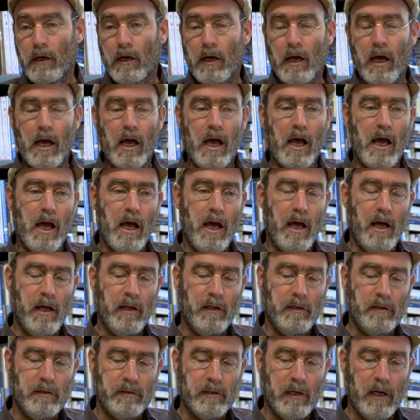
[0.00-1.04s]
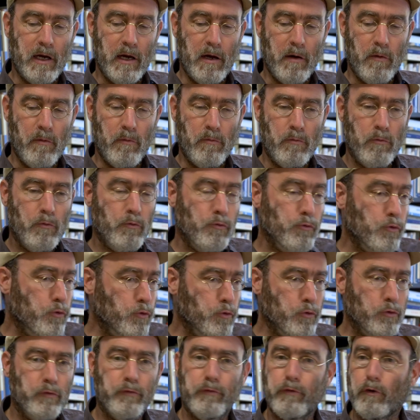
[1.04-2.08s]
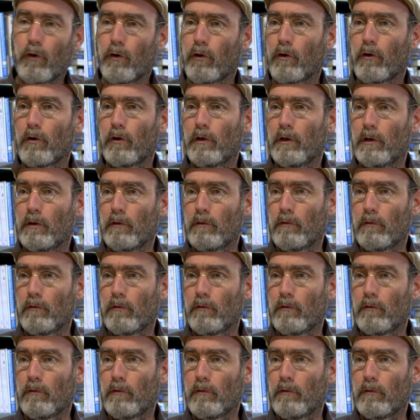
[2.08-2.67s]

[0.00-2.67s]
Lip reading: and root for